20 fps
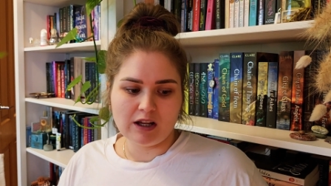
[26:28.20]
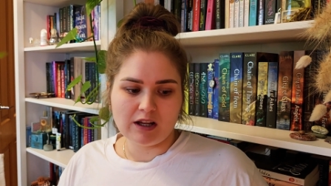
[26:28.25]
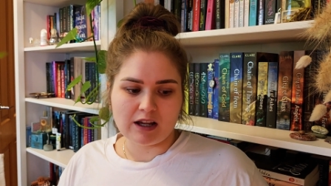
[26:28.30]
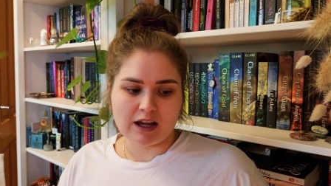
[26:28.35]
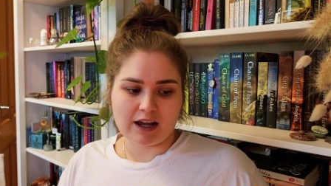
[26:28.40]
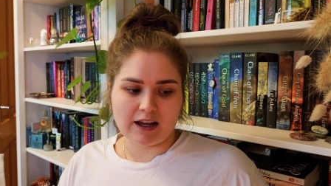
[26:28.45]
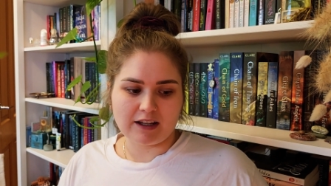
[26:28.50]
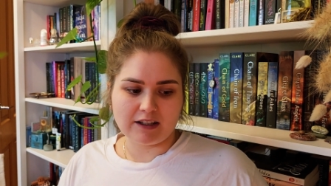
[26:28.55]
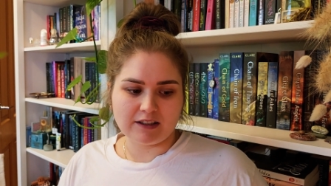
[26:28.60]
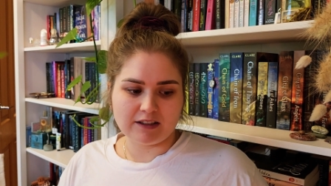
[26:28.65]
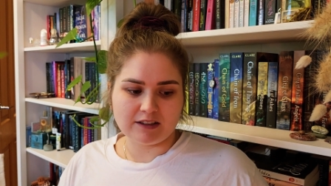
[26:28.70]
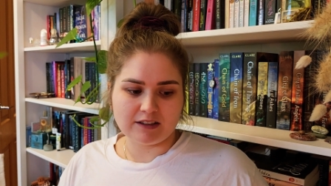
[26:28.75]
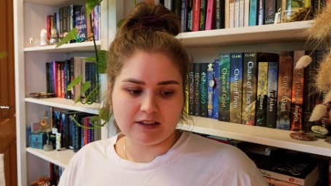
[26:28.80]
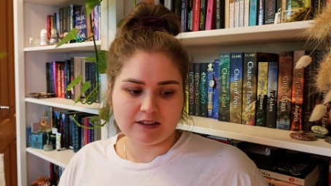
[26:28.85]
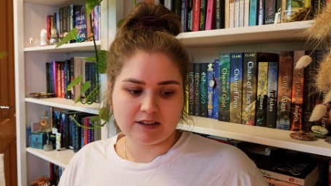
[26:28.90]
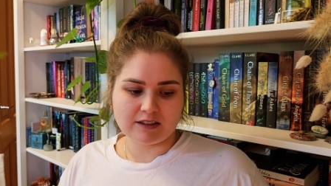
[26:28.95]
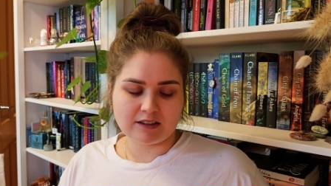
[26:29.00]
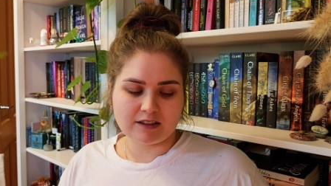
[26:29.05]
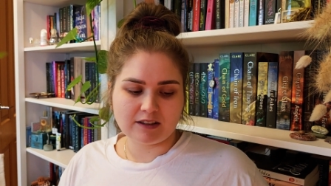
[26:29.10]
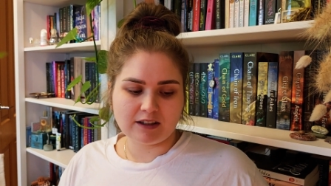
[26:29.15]
And,
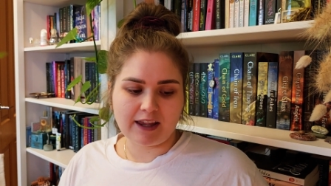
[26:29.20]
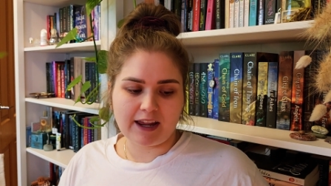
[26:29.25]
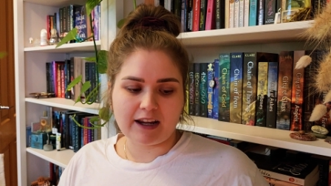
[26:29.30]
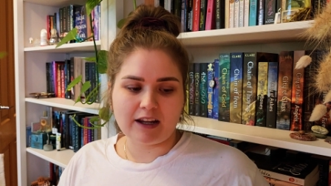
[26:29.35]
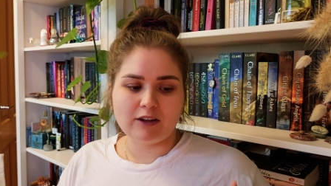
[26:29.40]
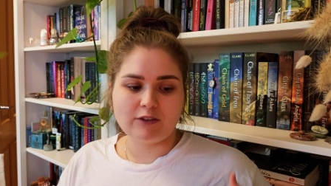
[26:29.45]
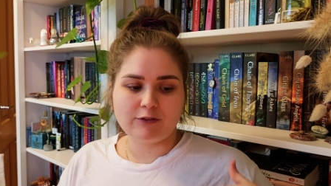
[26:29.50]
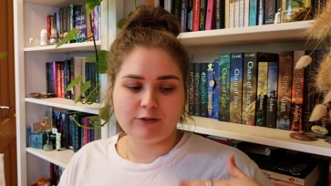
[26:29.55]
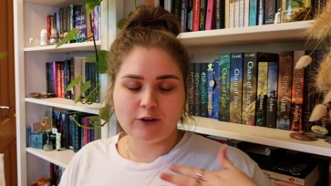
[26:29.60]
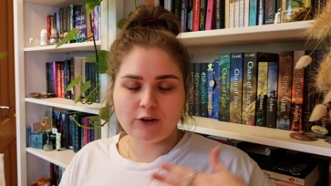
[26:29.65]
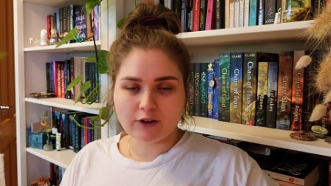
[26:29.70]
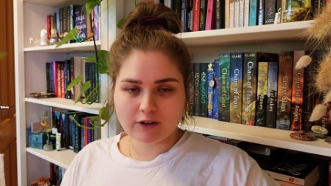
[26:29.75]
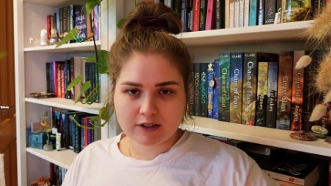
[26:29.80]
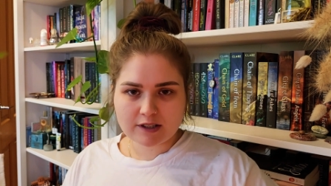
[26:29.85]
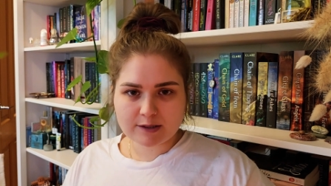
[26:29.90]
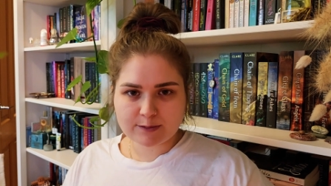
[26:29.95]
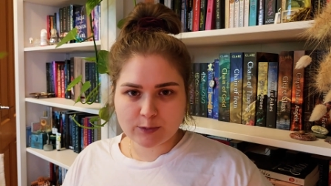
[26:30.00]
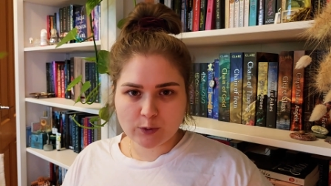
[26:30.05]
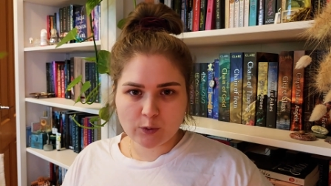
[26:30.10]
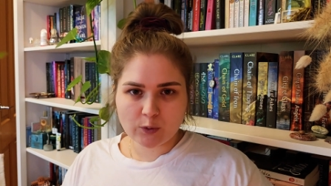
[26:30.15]
like,
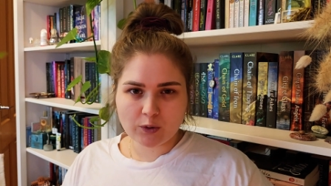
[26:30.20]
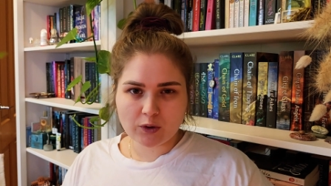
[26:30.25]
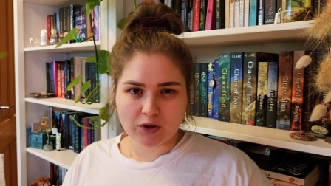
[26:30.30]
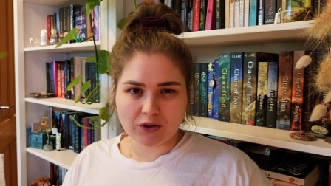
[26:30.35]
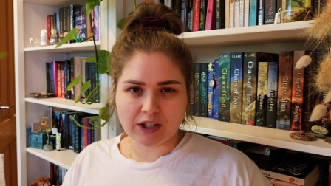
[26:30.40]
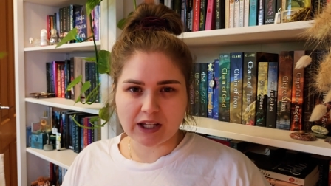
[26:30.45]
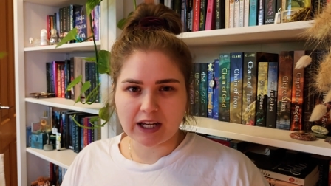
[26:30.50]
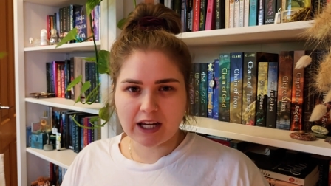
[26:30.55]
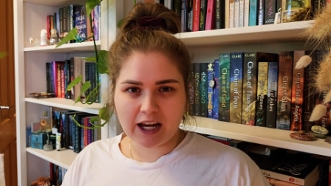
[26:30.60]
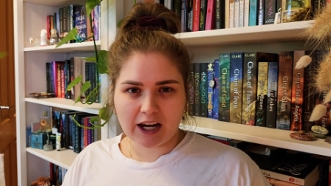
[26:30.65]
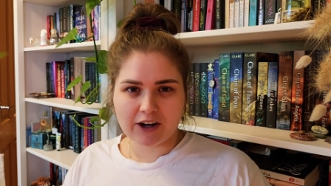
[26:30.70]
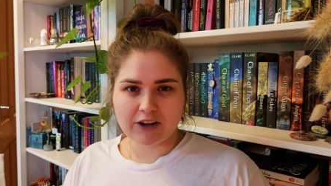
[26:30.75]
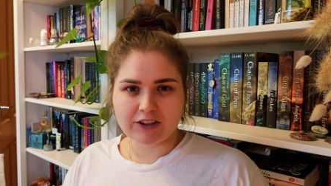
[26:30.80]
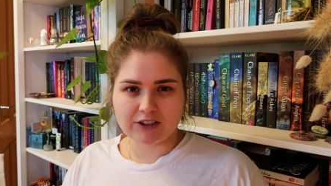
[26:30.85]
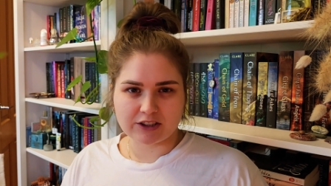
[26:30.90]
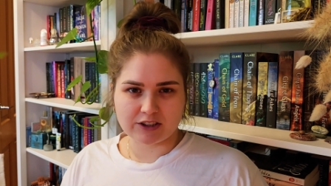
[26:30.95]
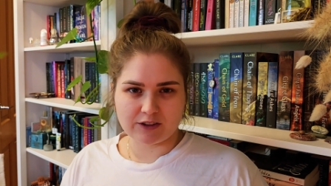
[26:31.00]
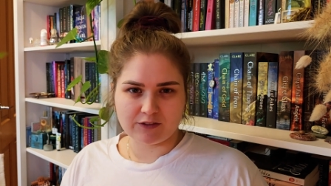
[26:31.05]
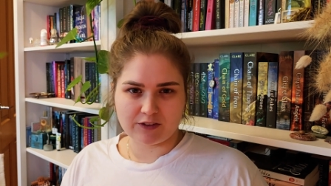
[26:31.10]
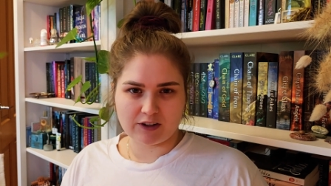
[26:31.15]
focus more on the
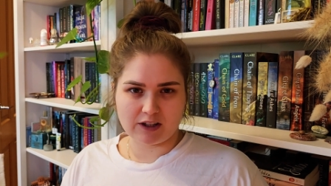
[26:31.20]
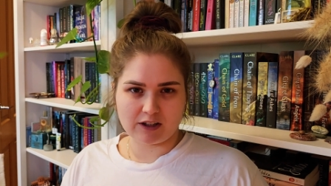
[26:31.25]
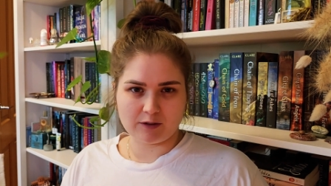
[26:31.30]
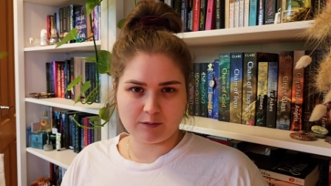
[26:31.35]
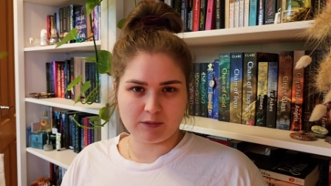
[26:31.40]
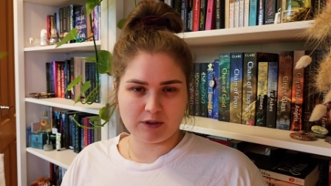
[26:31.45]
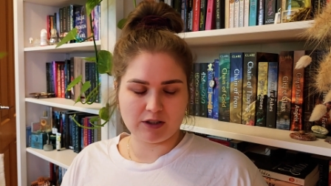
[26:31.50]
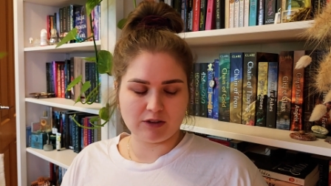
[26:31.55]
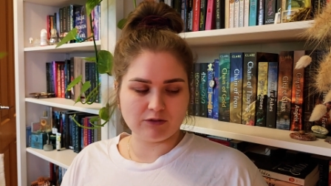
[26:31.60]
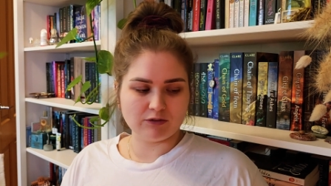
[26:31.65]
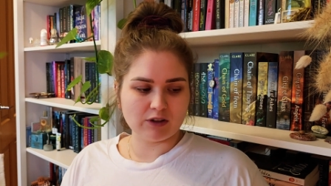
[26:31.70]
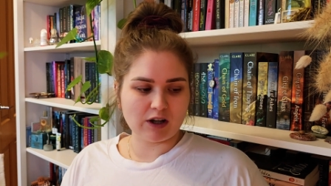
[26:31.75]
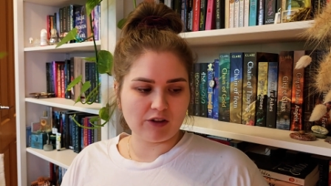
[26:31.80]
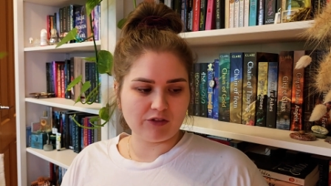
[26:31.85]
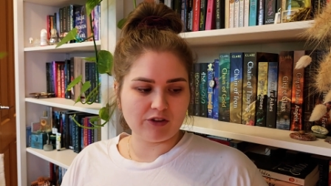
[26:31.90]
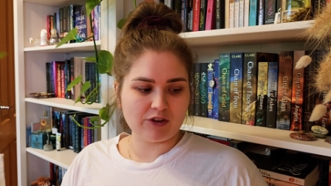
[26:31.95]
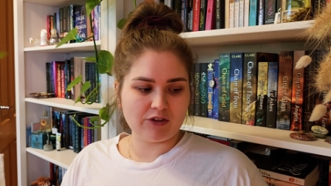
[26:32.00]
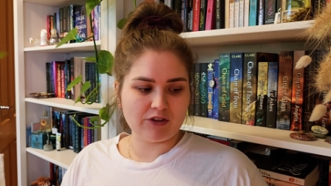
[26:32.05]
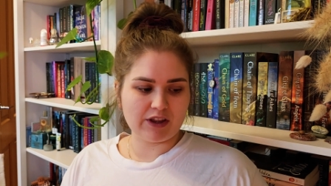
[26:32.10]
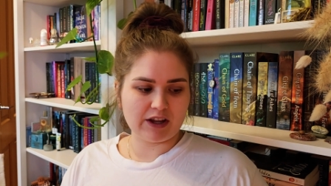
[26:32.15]
character development
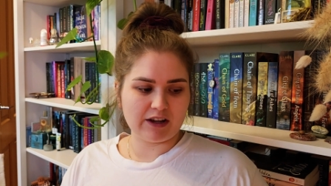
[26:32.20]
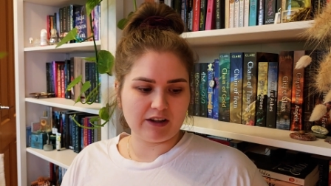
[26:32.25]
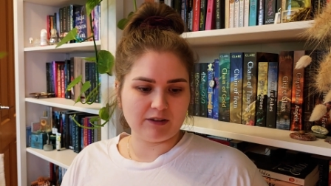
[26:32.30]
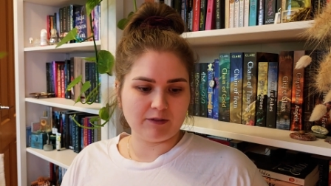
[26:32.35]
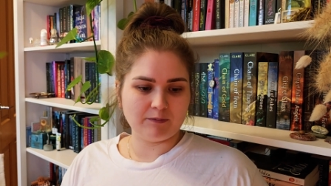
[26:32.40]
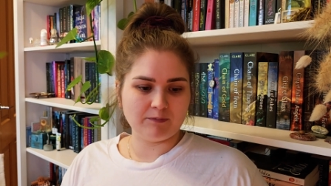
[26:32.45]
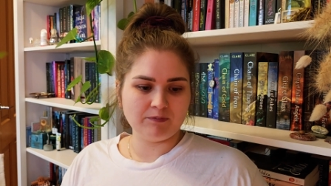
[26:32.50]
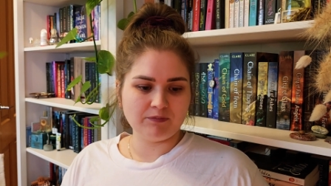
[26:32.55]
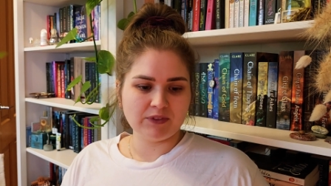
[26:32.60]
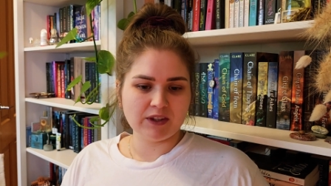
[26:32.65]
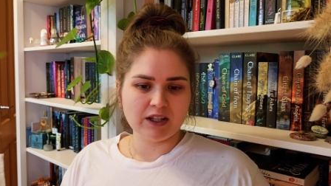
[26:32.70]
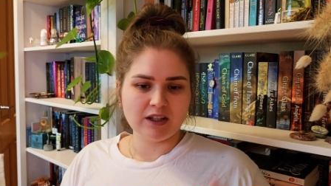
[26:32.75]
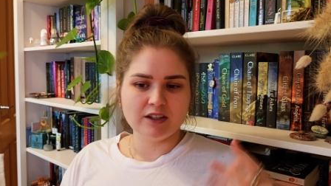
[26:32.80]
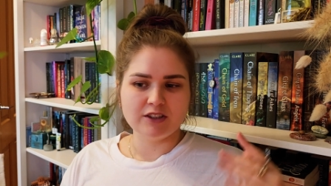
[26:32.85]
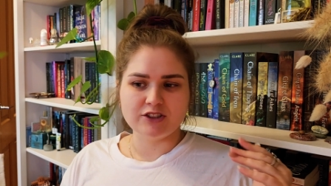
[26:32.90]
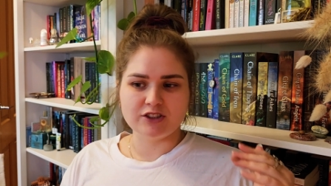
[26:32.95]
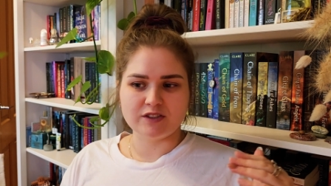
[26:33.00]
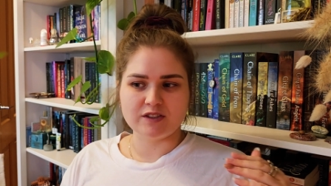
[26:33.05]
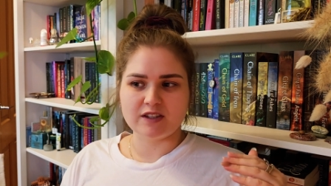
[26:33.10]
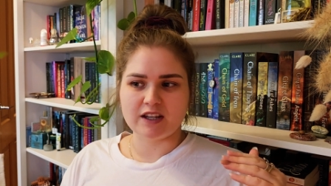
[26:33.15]
rather than
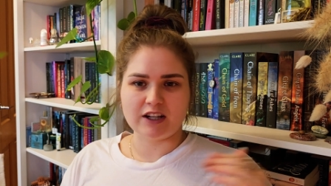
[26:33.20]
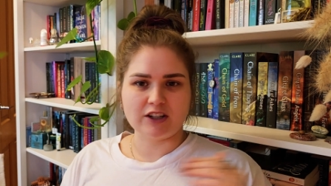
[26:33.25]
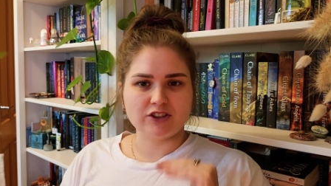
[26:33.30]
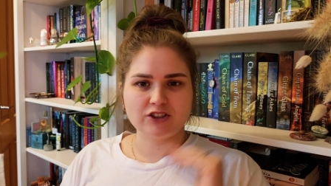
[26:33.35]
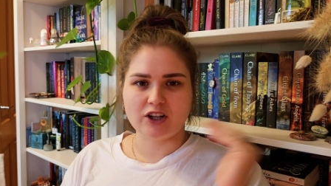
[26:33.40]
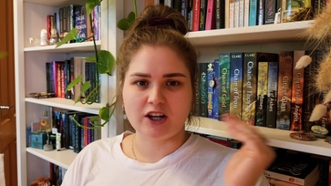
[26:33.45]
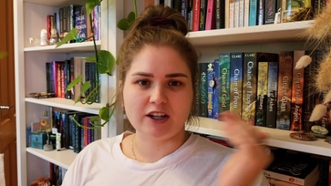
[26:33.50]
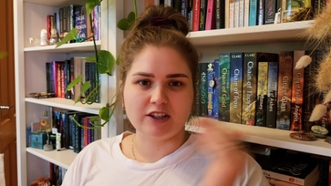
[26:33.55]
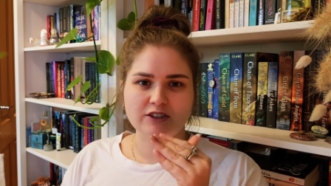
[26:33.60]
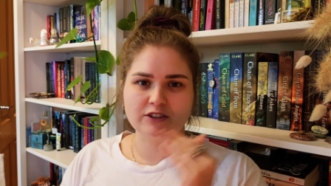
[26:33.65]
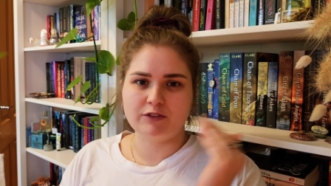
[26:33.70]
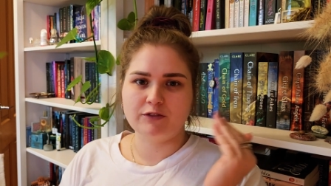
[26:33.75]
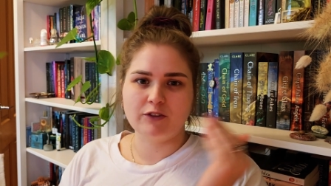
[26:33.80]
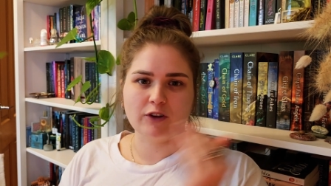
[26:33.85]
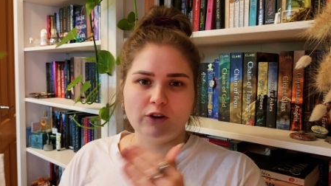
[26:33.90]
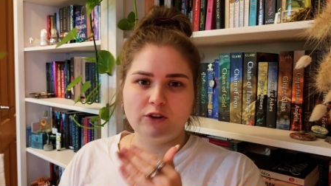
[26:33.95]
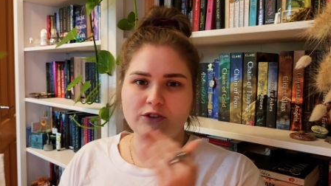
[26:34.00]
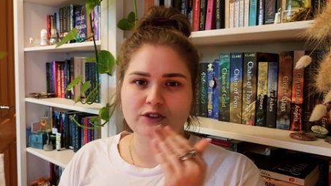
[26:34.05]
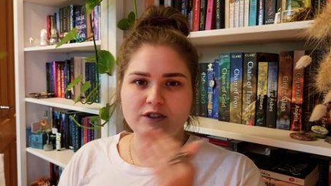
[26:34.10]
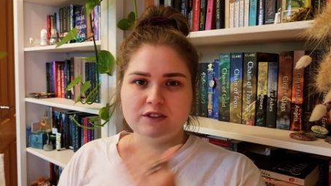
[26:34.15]
just, like, trying to
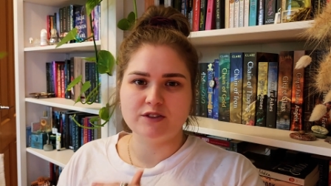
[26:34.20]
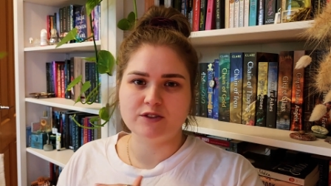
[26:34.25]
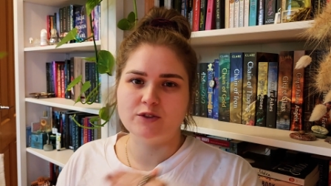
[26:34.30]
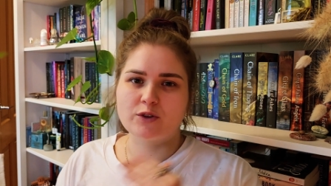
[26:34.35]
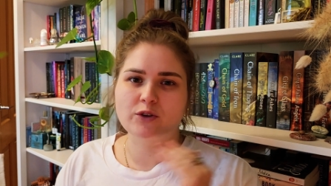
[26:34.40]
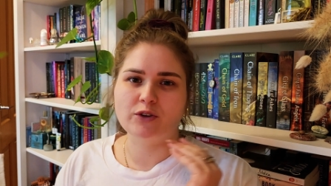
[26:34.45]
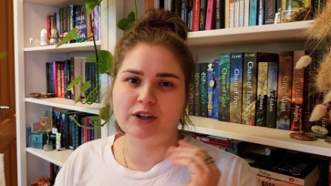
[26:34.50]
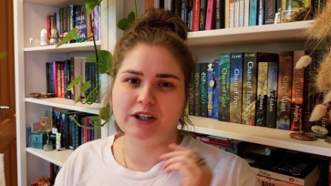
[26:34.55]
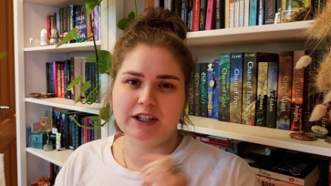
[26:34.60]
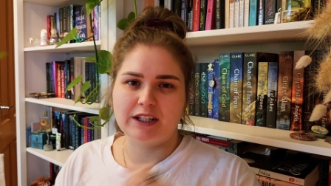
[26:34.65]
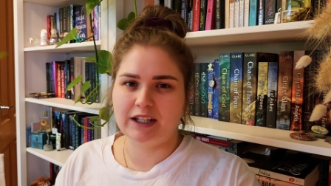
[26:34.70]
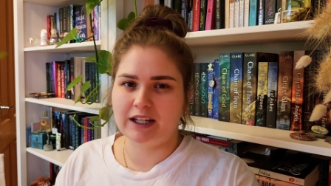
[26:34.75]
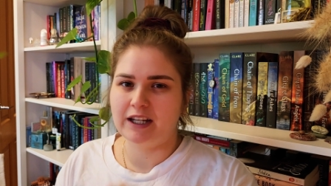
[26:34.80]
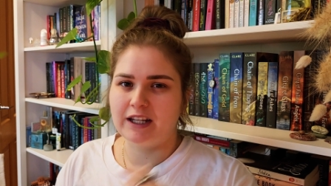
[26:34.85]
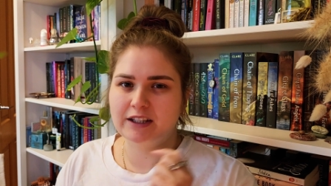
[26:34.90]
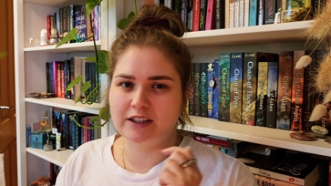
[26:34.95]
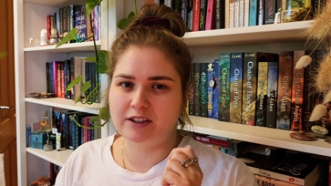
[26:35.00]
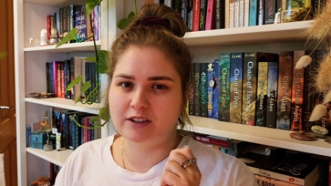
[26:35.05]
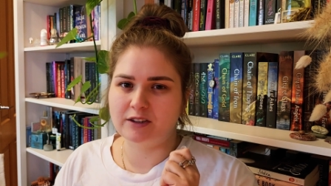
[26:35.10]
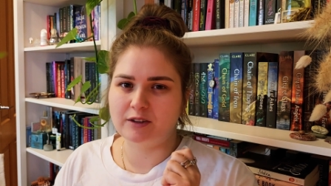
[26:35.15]
follow the story and
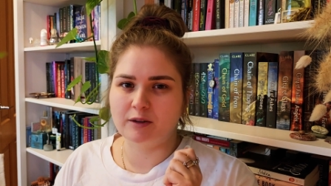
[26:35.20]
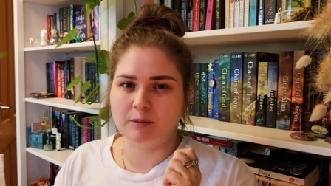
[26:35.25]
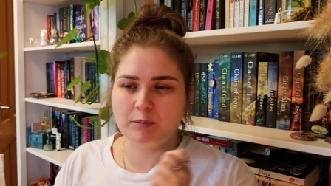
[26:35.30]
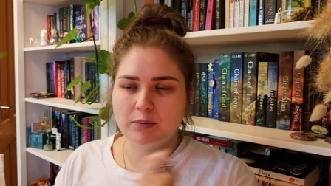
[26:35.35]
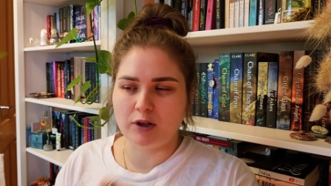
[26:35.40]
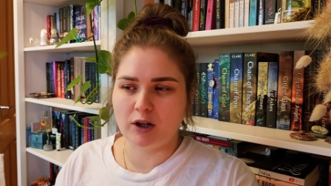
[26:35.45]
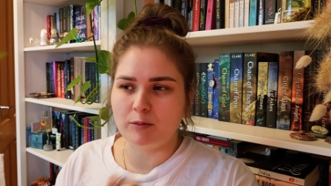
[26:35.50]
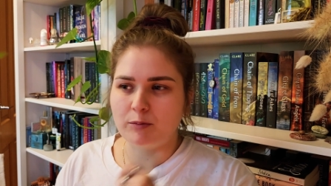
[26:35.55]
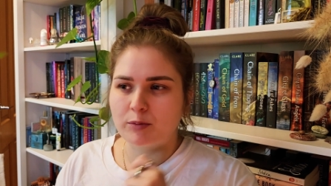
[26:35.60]
hit the plot